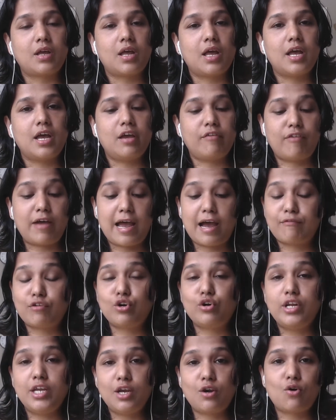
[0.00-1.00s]
if I have to
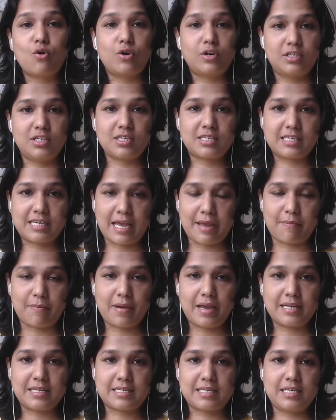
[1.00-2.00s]
decode this step
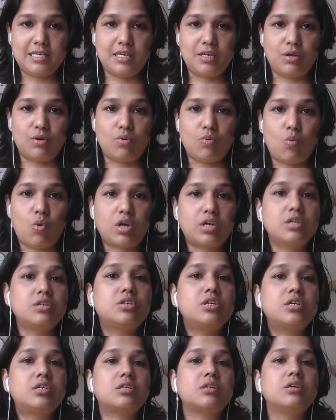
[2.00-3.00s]
and see what is
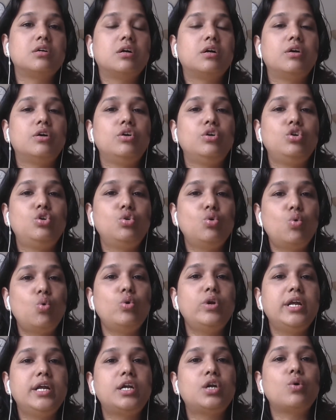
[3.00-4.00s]
it you
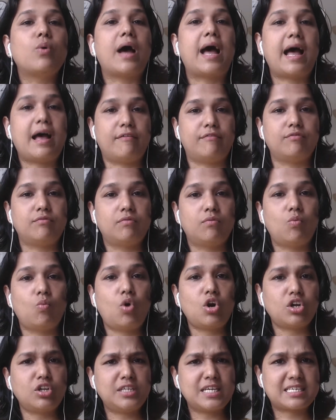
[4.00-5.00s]
need to have, what
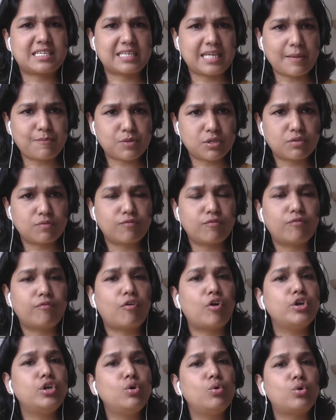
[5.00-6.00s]
are the steps for
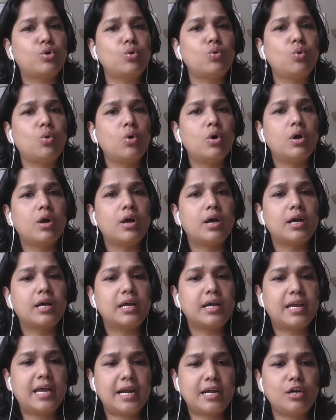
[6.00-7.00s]
you to
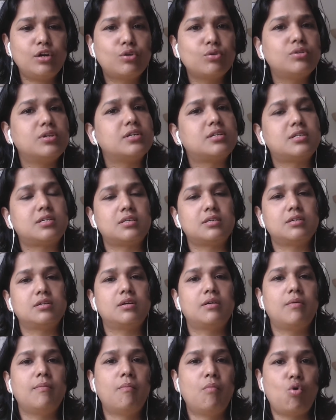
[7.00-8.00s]
get into this
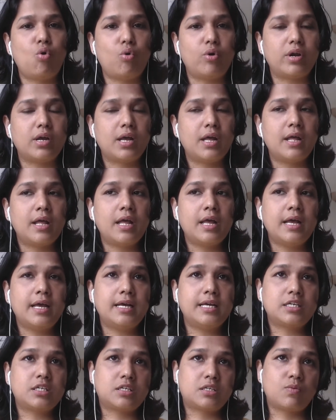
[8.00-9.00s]
mode,
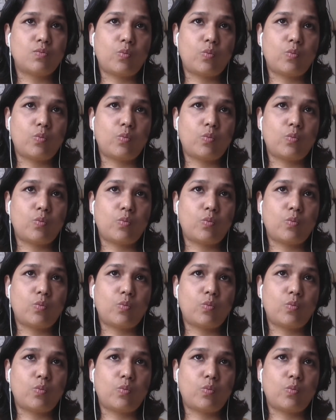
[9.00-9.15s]
is